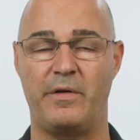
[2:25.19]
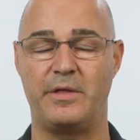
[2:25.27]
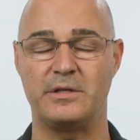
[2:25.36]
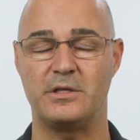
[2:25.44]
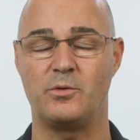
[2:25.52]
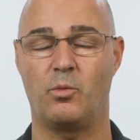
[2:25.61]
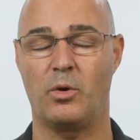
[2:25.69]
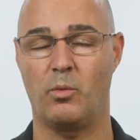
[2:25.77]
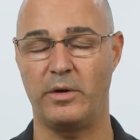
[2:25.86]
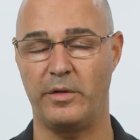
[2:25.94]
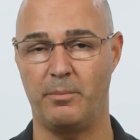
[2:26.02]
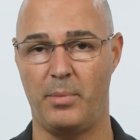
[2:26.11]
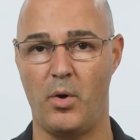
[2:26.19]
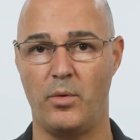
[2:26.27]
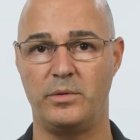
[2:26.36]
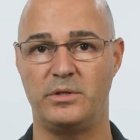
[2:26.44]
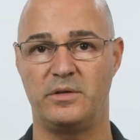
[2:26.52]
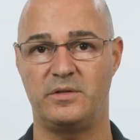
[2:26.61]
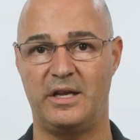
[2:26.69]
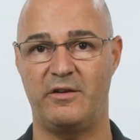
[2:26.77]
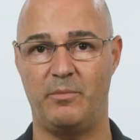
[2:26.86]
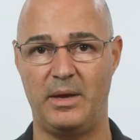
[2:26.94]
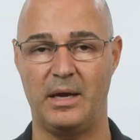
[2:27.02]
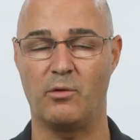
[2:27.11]
And this is where one of the bones, instead
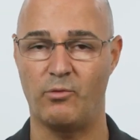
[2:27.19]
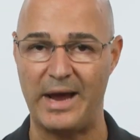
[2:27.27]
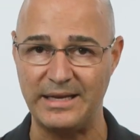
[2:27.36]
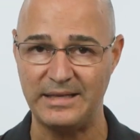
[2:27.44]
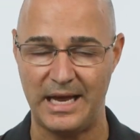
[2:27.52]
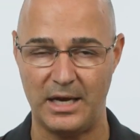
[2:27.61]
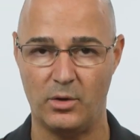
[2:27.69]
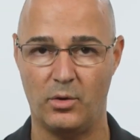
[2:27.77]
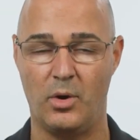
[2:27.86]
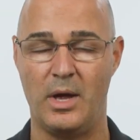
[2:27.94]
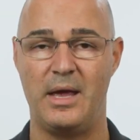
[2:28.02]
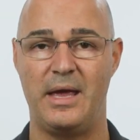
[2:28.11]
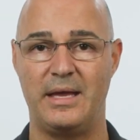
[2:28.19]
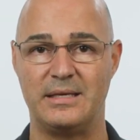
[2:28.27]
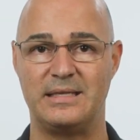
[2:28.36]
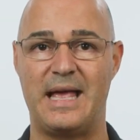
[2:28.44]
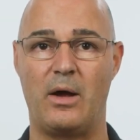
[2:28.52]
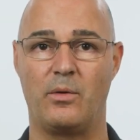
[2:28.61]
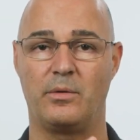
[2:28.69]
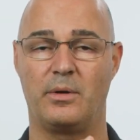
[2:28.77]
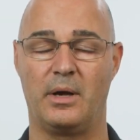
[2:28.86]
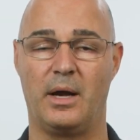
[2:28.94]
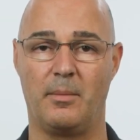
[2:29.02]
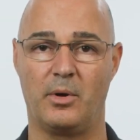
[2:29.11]
of being a rectangle, is now
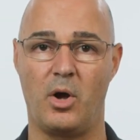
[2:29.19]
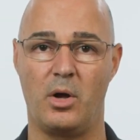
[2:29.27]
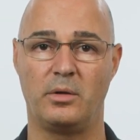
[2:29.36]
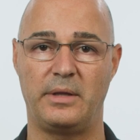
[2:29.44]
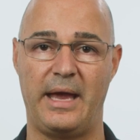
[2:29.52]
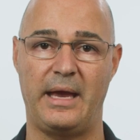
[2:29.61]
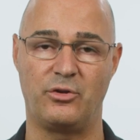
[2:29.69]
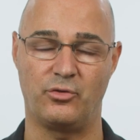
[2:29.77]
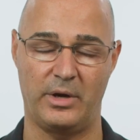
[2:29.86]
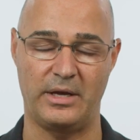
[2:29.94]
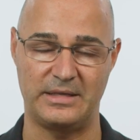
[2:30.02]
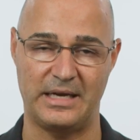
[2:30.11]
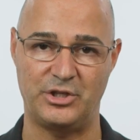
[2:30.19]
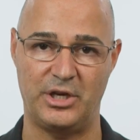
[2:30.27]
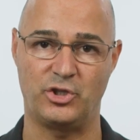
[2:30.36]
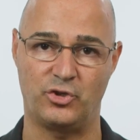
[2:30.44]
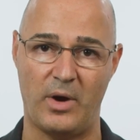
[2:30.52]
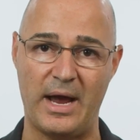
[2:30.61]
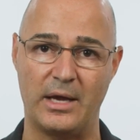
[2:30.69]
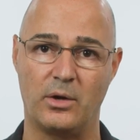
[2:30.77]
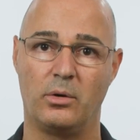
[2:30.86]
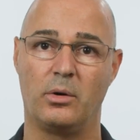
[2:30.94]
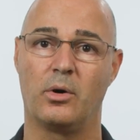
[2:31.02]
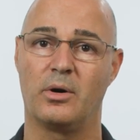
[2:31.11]
um, called a, it's actually a
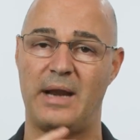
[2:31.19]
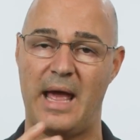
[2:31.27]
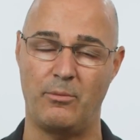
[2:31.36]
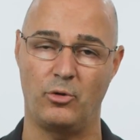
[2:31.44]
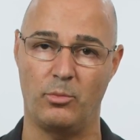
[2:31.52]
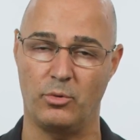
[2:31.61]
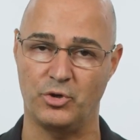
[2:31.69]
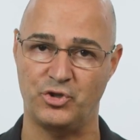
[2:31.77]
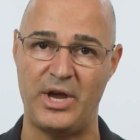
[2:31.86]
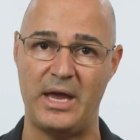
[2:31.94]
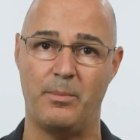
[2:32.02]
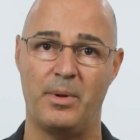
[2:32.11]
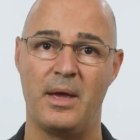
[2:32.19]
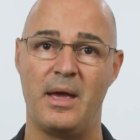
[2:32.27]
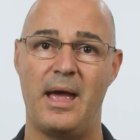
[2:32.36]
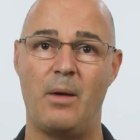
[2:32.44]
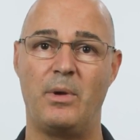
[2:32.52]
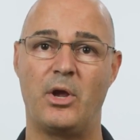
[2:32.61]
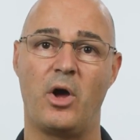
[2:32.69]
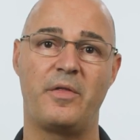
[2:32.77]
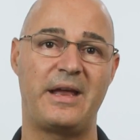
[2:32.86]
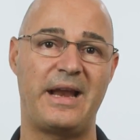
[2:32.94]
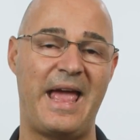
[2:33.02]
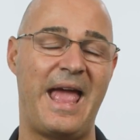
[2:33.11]
triangle or an abnormal shape, and we call
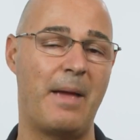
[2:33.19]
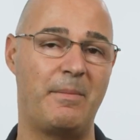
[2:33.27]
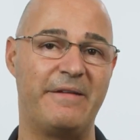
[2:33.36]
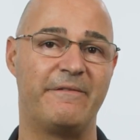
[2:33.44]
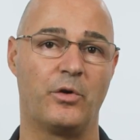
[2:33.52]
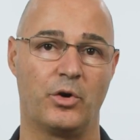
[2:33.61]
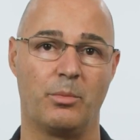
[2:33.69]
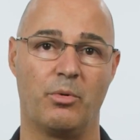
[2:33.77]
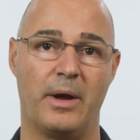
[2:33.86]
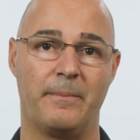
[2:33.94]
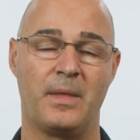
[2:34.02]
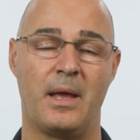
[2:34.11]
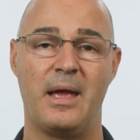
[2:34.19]
that a hemivertebra.